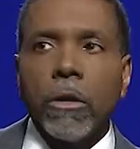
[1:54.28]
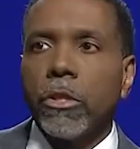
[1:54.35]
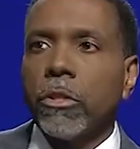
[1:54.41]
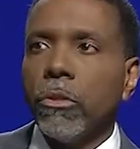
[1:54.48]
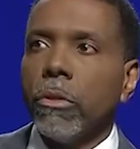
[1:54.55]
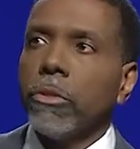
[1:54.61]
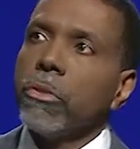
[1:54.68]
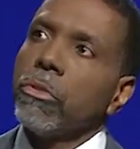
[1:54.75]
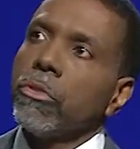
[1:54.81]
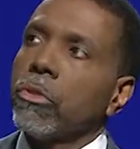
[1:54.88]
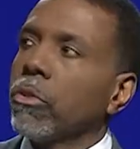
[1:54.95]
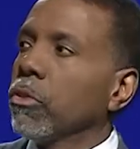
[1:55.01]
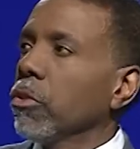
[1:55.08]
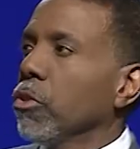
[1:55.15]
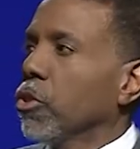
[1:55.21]
Do, do,
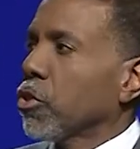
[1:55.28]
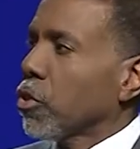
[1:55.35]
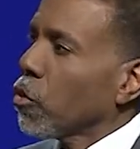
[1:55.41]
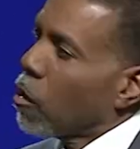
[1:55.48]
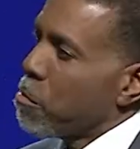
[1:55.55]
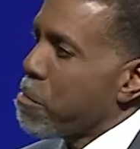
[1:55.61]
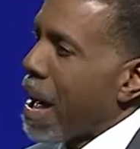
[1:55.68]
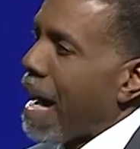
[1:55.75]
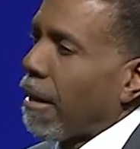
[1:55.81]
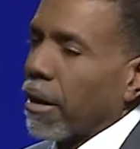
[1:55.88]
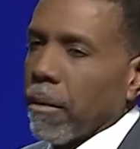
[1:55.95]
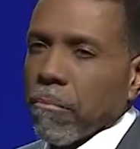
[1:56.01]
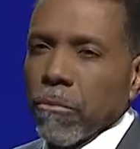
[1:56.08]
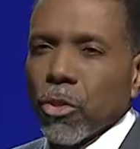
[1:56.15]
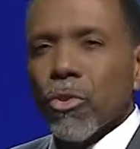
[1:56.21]
do you just know about
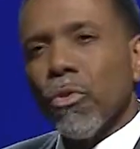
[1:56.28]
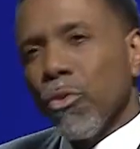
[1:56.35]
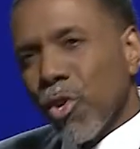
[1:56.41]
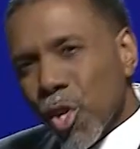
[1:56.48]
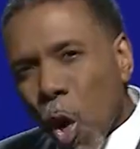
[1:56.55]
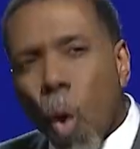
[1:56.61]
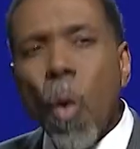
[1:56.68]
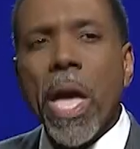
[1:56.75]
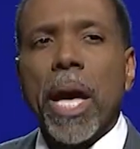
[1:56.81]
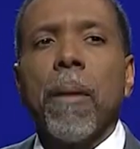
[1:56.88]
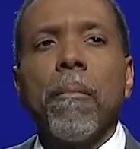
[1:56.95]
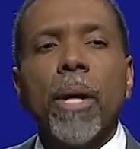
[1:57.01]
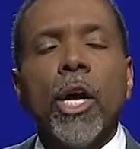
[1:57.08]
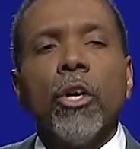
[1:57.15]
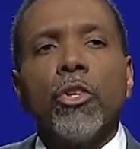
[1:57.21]
Him? Do you know
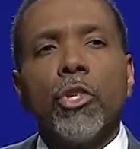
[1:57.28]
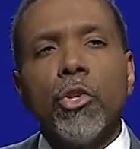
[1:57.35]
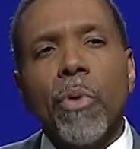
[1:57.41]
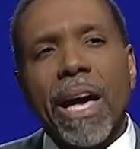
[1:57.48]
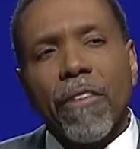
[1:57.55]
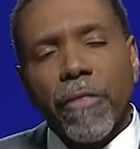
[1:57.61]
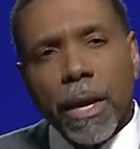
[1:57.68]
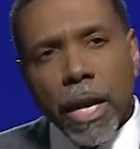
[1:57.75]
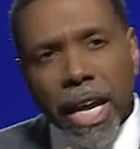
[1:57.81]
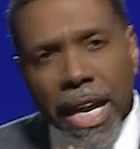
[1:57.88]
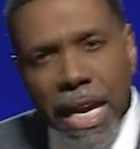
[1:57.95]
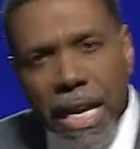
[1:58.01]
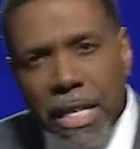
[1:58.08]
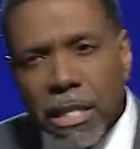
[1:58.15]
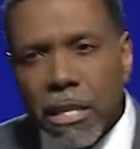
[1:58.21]
Him? Do you have an
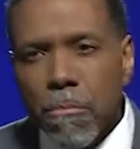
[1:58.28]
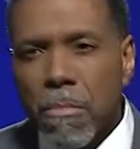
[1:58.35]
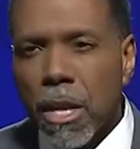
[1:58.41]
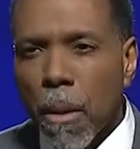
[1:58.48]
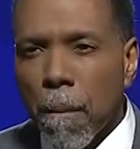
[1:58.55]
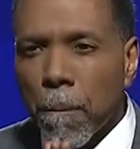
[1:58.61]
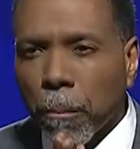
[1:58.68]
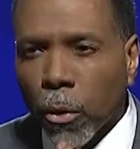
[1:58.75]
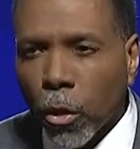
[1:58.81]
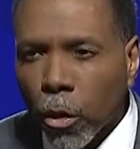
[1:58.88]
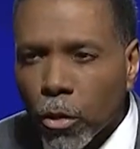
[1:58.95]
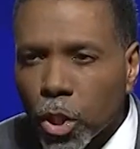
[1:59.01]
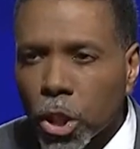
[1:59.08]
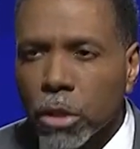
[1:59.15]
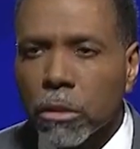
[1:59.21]
intimate,
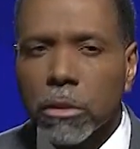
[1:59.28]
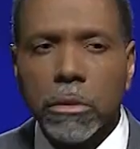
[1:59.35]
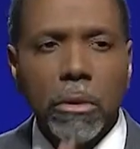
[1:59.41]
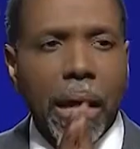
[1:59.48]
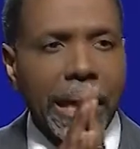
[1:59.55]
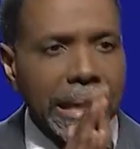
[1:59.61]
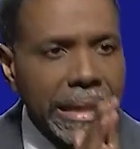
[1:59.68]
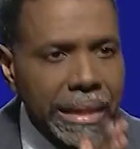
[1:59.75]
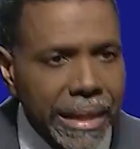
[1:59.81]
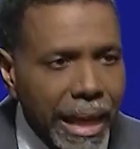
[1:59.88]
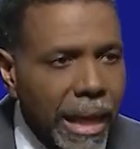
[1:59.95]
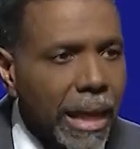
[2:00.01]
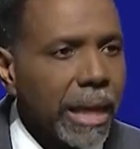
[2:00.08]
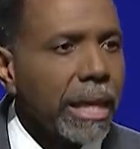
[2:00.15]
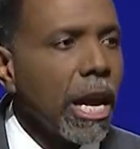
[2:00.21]
personal,
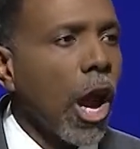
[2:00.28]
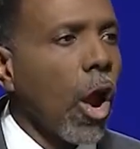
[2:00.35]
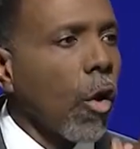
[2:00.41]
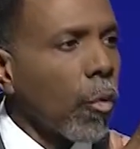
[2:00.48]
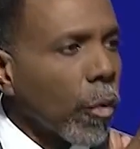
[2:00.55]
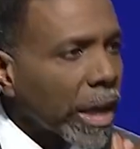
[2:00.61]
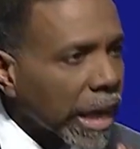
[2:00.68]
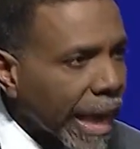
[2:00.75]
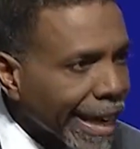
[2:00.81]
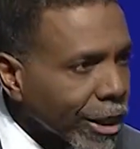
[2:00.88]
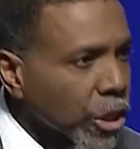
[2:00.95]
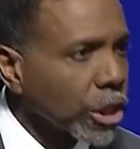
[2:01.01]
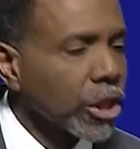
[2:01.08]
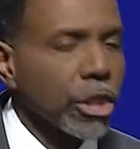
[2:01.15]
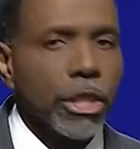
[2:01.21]
daily
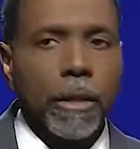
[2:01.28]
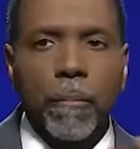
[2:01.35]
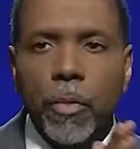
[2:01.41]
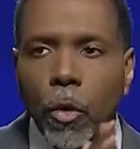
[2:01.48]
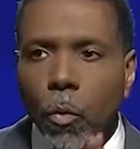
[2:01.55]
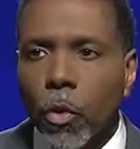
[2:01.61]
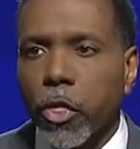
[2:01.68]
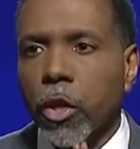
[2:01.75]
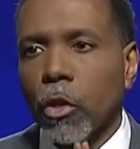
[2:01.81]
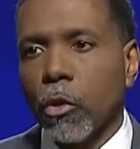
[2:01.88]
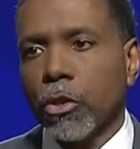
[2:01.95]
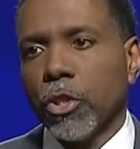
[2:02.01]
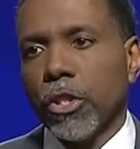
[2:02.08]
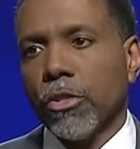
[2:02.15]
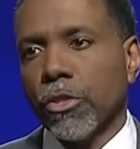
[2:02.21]
relationship with the
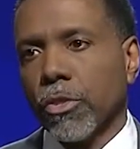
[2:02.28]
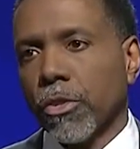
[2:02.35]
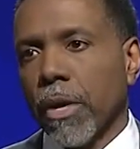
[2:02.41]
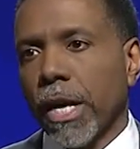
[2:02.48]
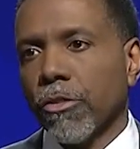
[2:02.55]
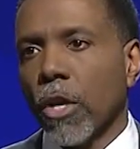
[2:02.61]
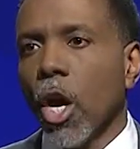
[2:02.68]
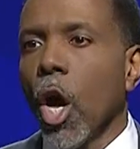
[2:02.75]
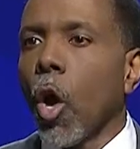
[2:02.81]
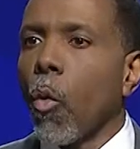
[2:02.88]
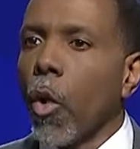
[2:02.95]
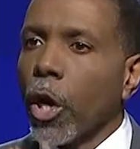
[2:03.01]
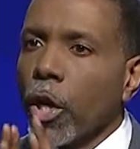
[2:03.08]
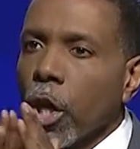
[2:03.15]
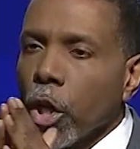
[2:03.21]
Lord Jesus Christ
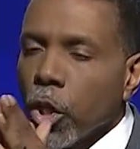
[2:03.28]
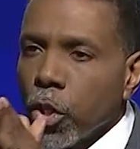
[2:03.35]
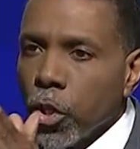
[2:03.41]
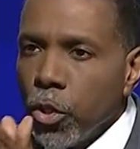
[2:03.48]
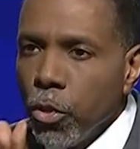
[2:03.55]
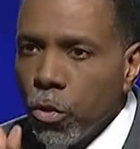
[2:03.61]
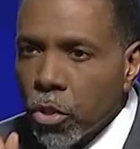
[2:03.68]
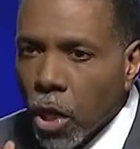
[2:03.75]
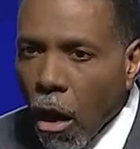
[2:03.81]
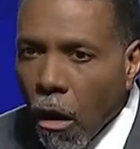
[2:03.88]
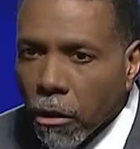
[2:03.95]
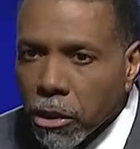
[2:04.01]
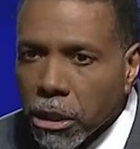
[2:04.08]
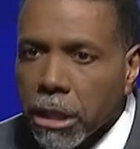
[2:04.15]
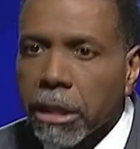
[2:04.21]
where you
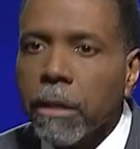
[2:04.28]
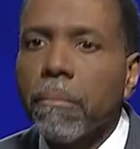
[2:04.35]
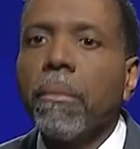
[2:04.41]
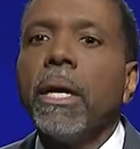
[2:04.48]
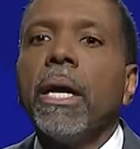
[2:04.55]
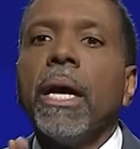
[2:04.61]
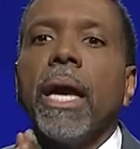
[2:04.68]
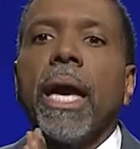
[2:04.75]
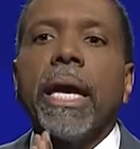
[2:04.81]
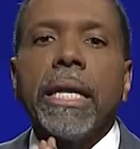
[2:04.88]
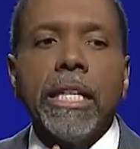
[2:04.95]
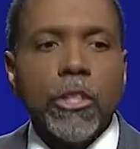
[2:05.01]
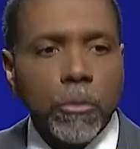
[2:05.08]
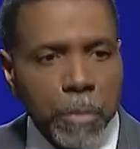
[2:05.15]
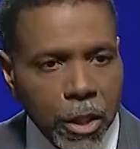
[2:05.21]
talk to Him and
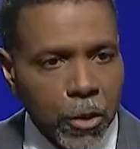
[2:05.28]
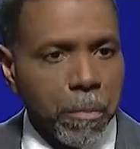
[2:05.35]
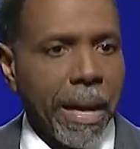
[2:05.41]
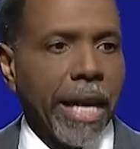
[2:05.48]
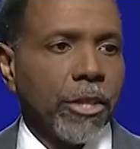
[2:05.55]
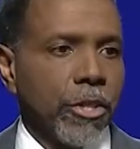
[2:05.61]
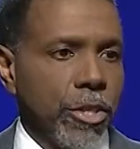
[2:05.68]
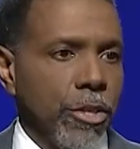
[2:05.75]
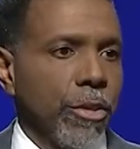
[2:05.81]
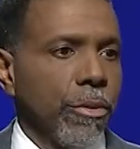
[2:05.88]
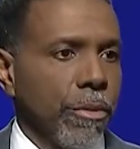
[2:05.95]
He speaks back to you?